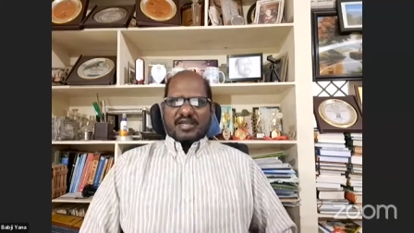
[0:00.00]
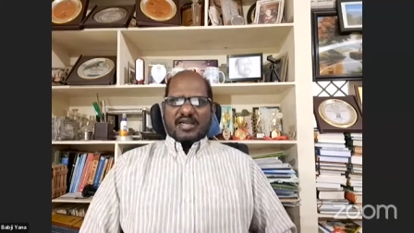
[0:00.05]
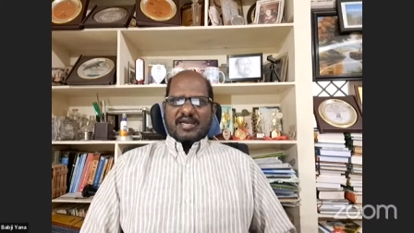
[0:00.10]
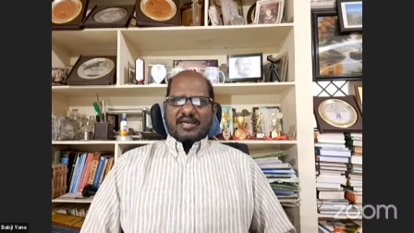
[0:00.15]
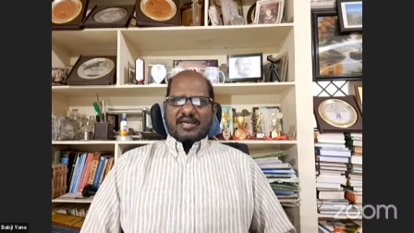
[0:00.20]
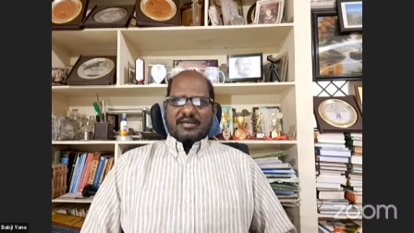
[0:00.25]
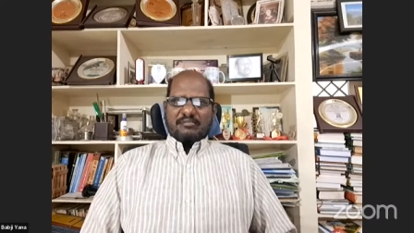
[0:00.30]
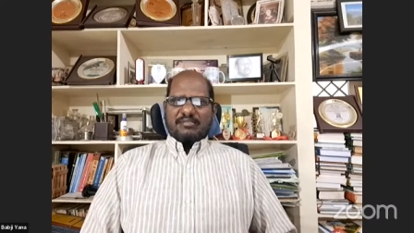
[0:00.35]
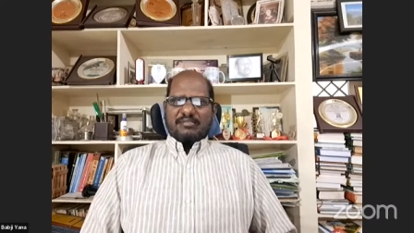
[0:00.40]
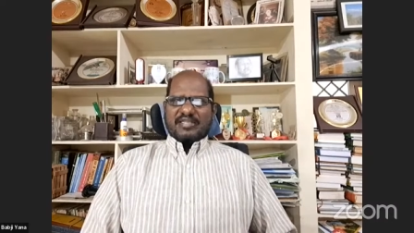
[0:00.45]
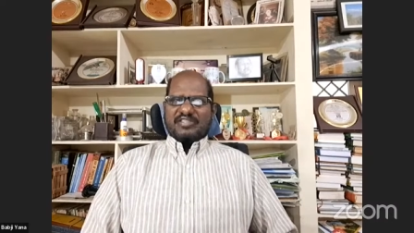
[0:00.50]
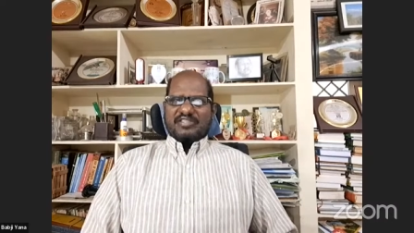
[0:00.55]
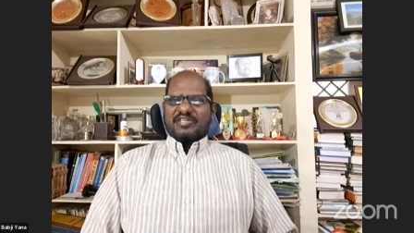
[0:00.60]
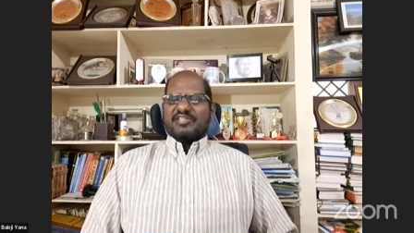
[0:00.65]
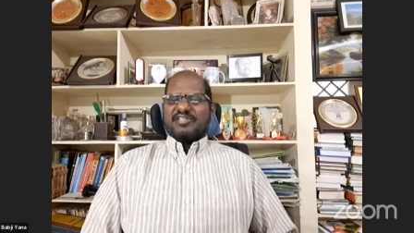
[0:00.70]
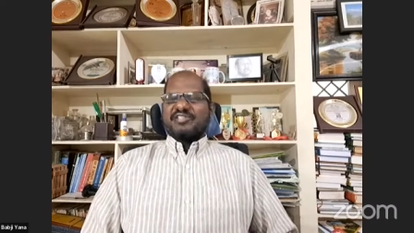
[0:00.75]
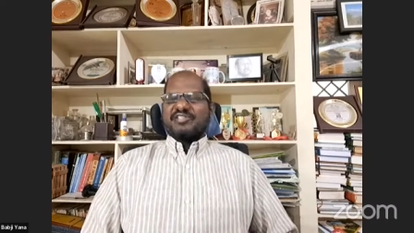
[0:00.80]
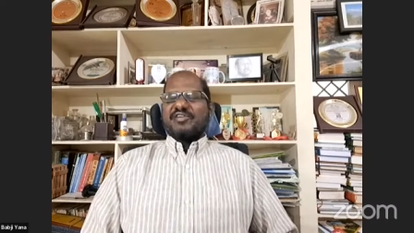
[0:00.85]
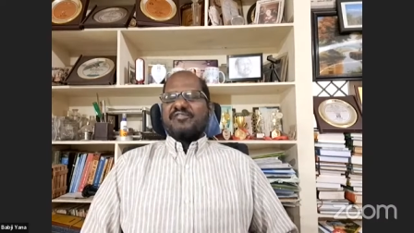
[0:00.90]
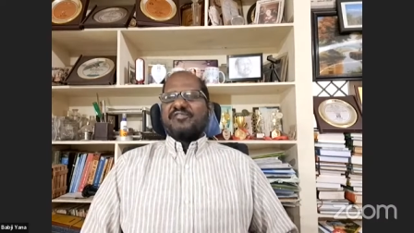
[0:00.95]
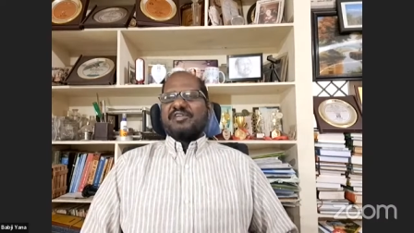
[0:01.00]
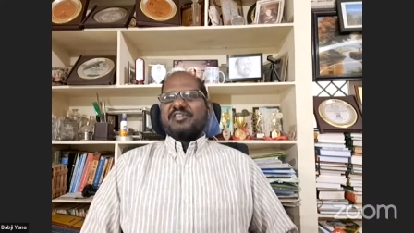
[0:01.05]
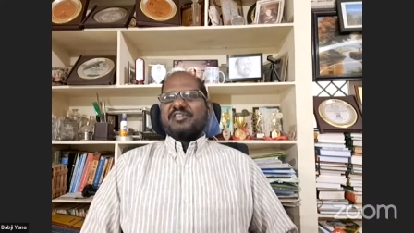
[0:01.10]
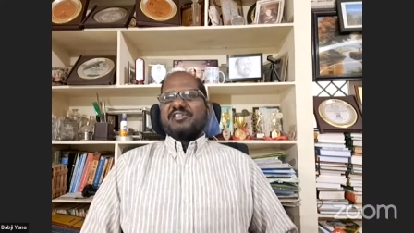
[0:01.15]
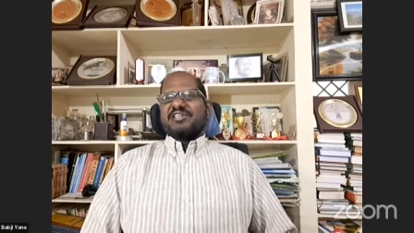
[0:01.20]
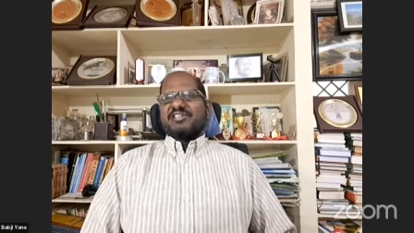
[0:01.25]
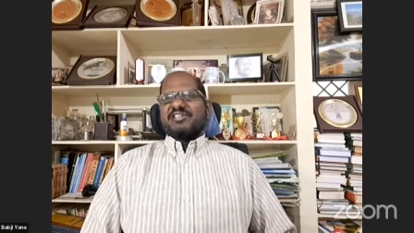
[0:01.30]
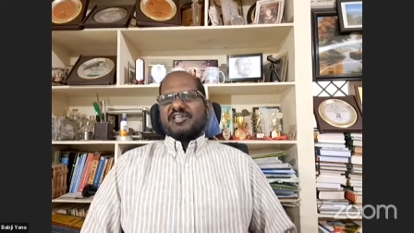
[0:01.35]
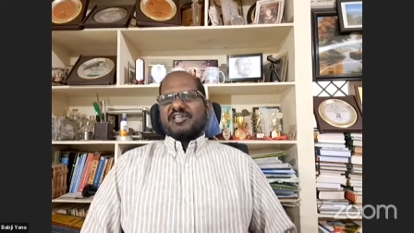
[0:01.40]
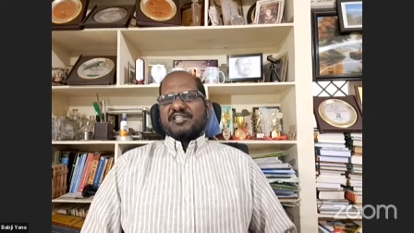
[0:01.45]
And methods of
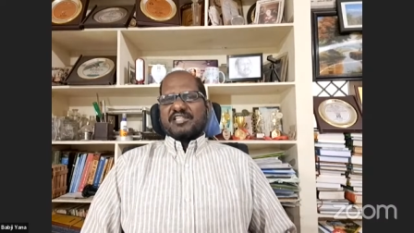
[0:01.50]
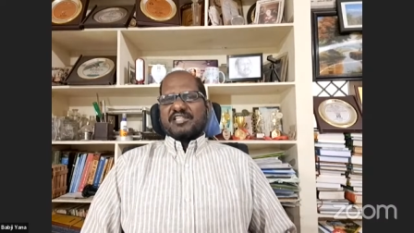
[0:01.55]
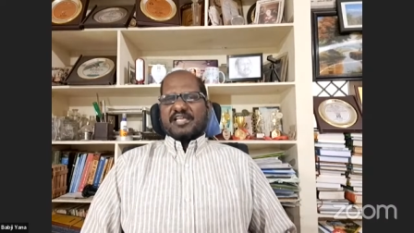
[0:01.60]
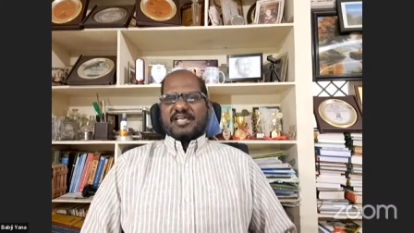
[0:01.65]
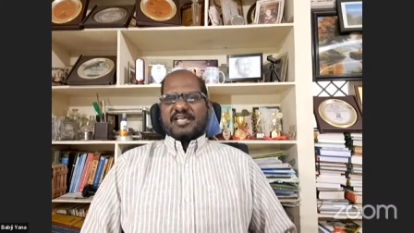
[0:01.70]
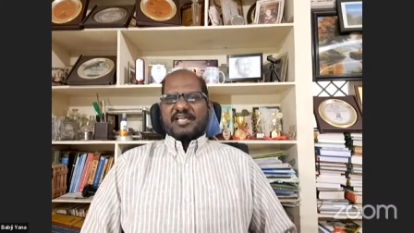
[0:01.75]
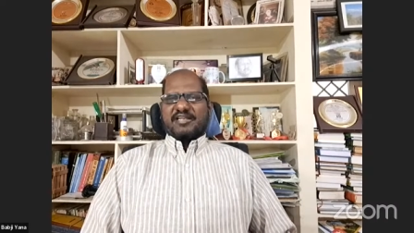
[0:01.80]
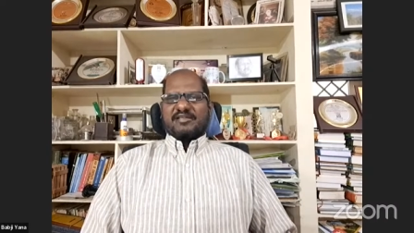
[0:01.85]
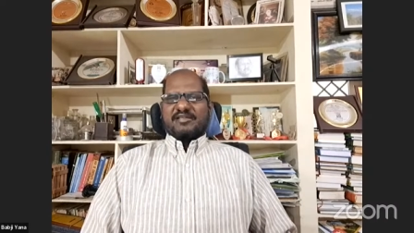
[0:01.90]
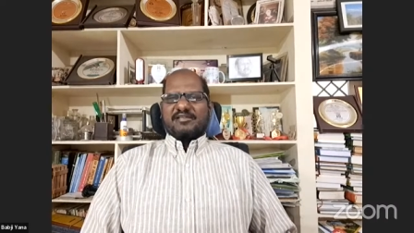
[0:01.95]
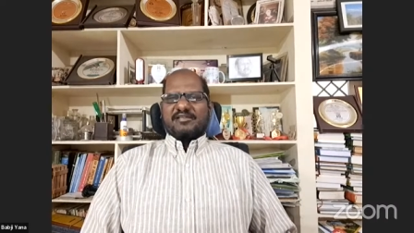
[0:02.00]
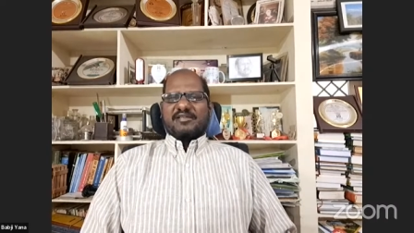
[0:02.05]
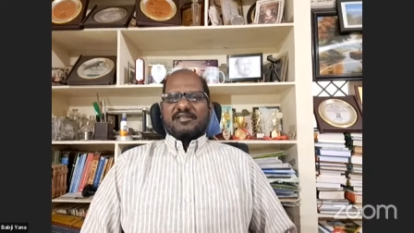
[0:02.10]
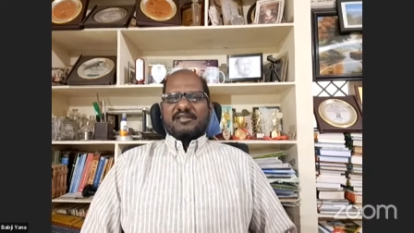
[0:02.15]
research are there.